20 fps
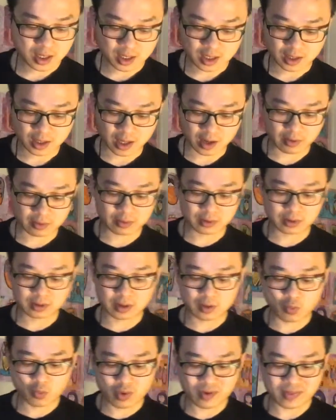Now,
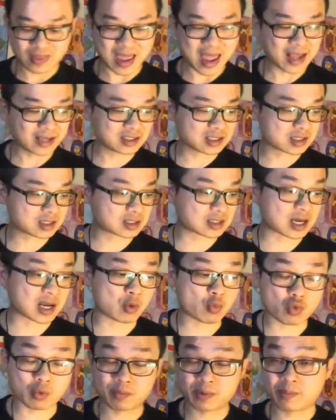with exercise
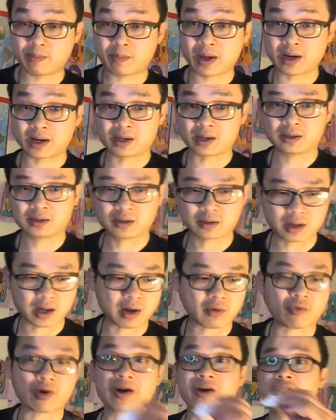would be better. Okay, a round